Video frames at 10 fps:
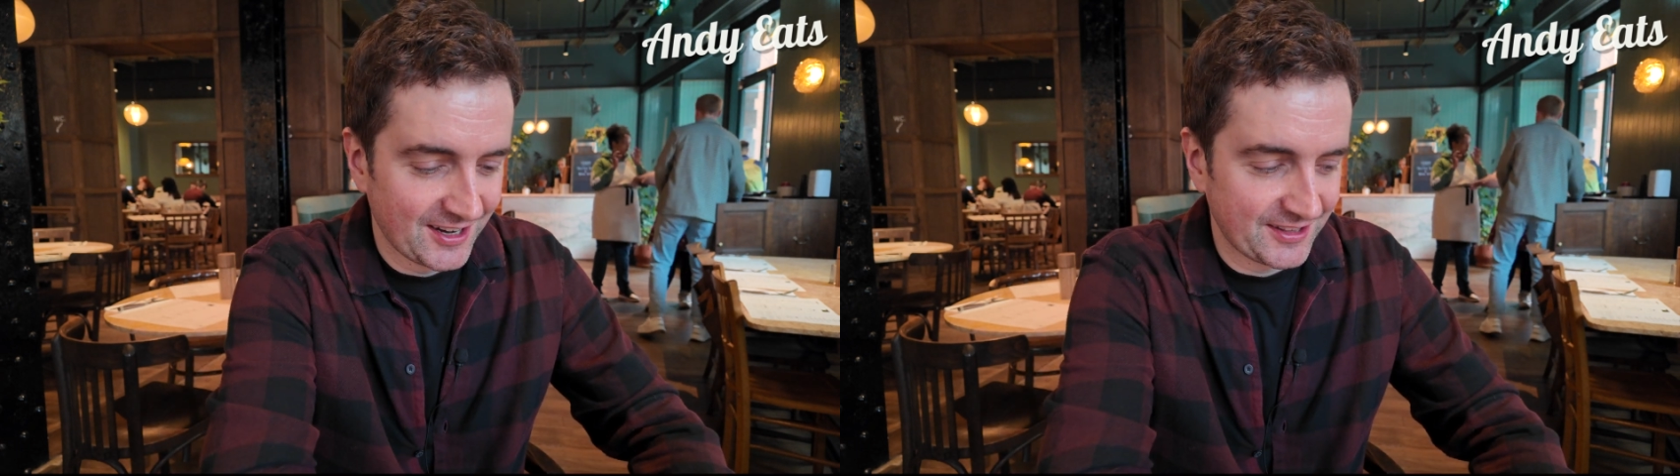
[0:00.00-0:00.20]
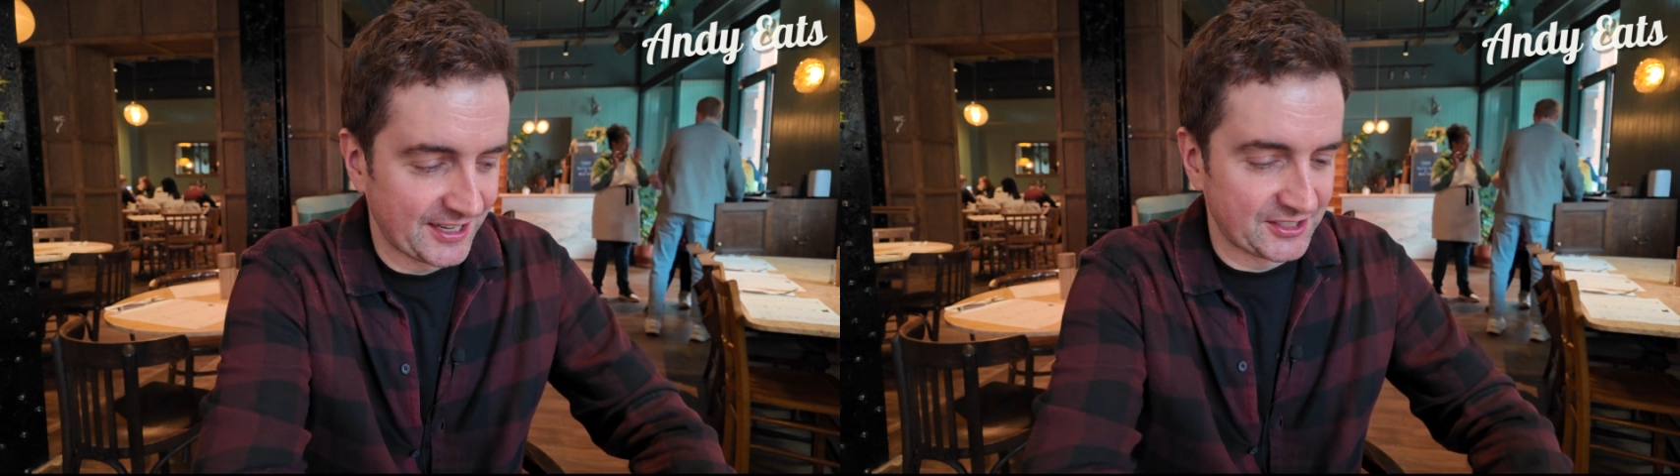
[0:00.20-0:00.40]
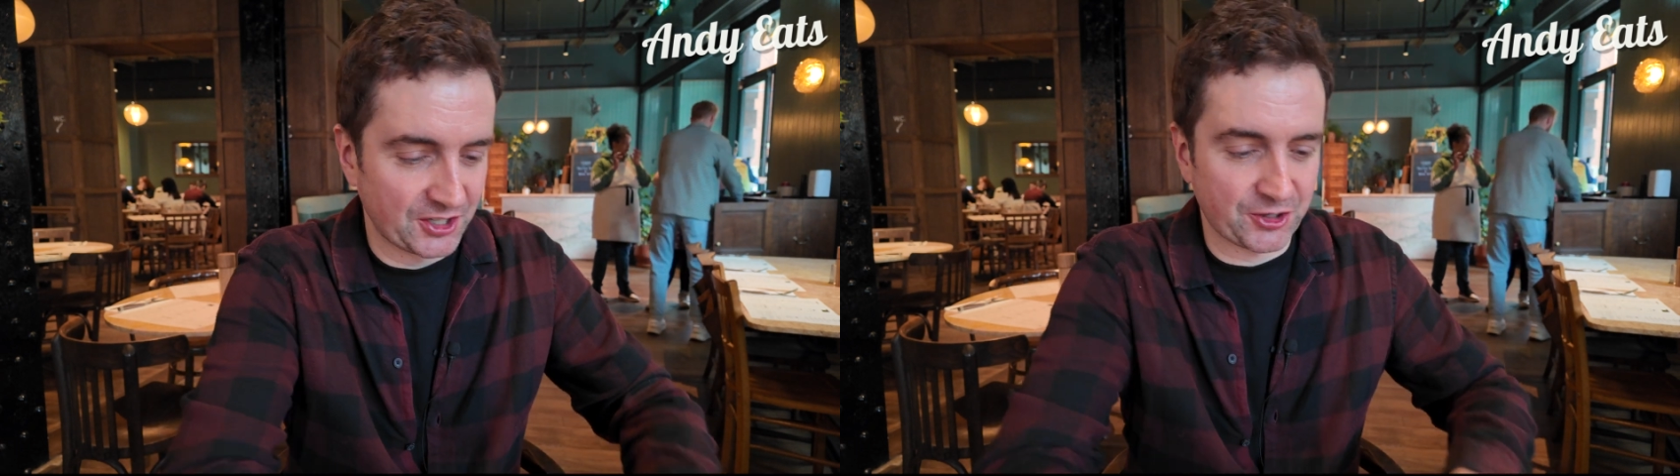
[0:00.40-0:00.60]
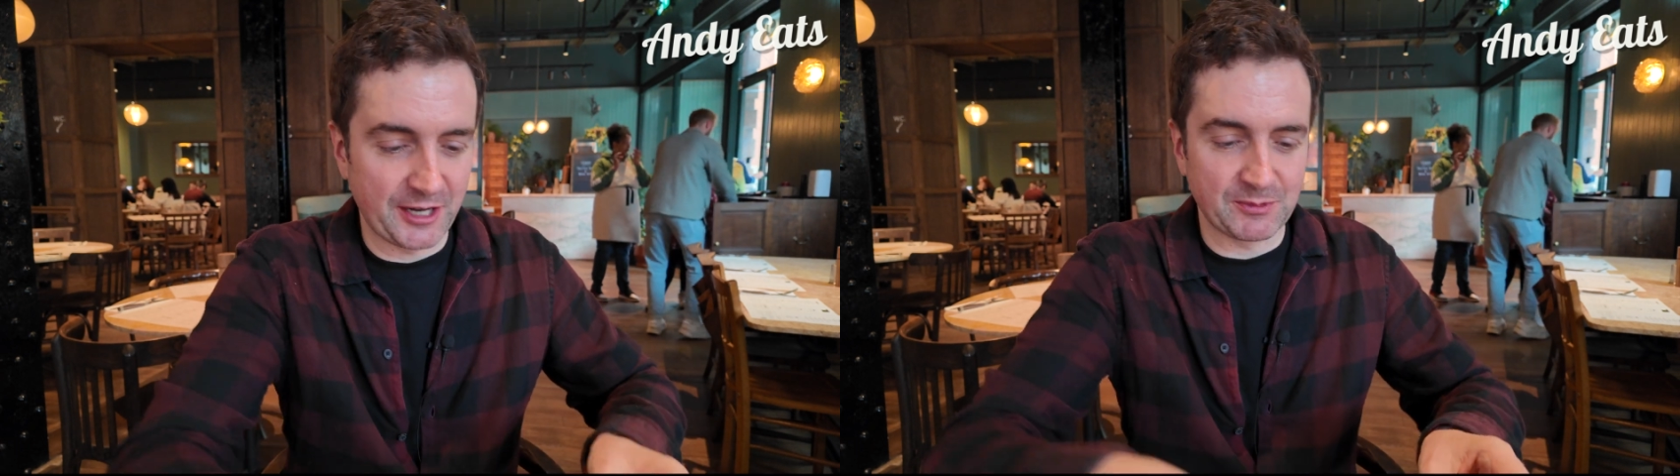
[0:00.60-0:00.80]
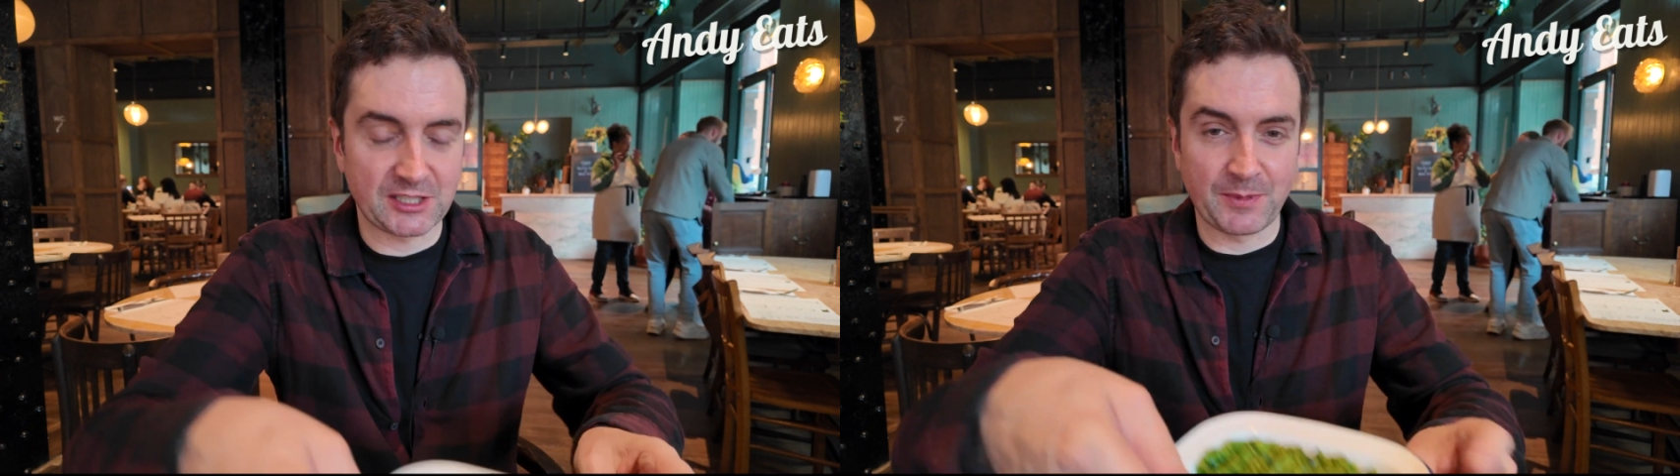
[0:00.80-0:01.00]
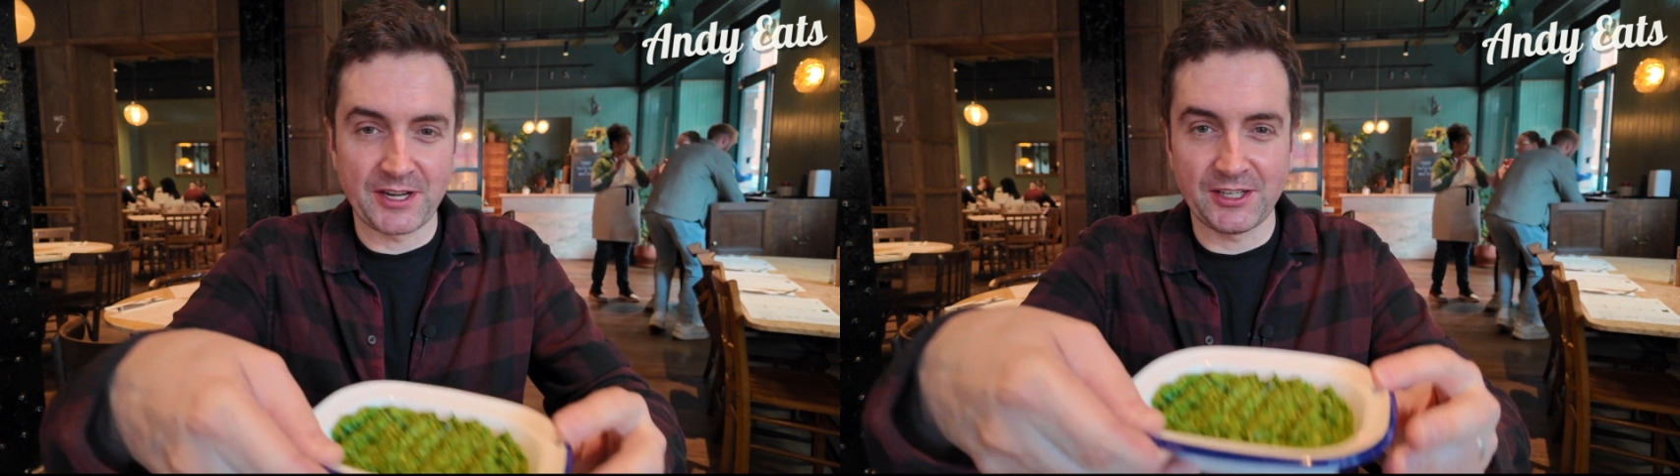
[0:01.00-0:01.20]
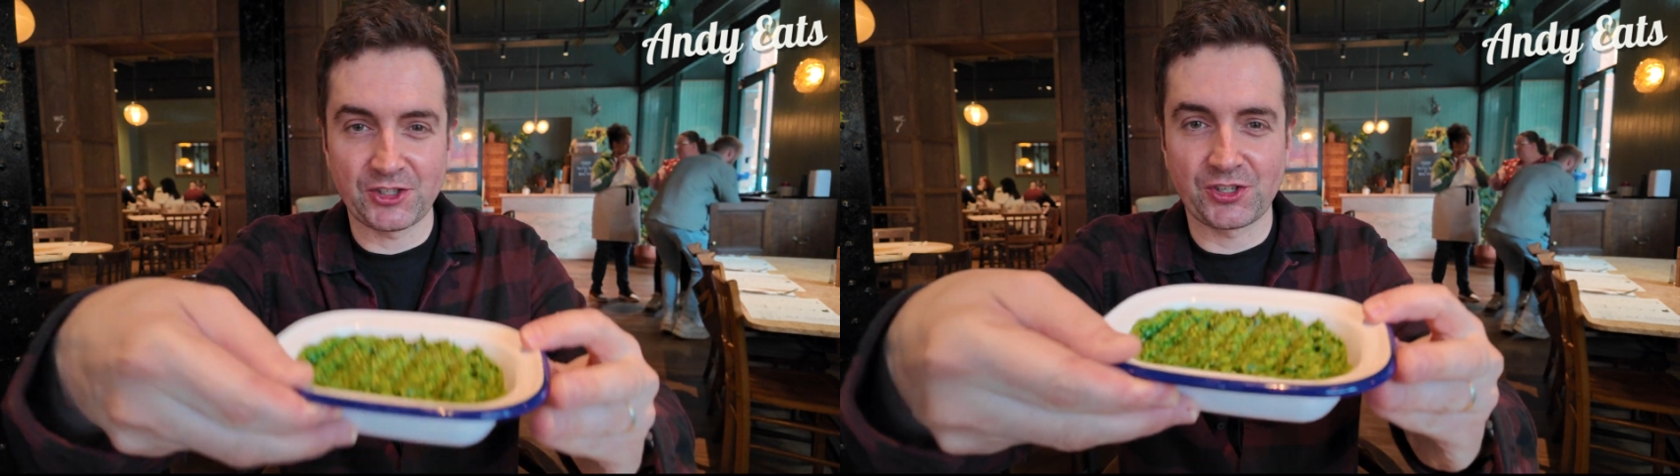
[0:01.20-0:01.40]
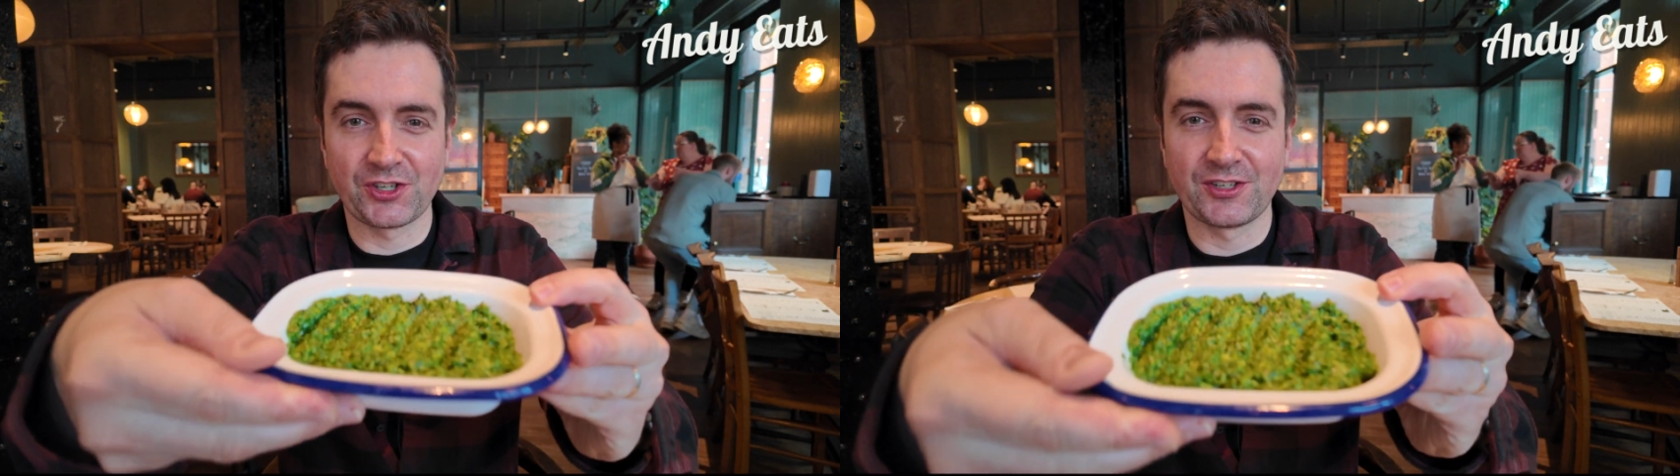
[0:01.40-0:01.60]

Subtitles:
There's the cream spinach.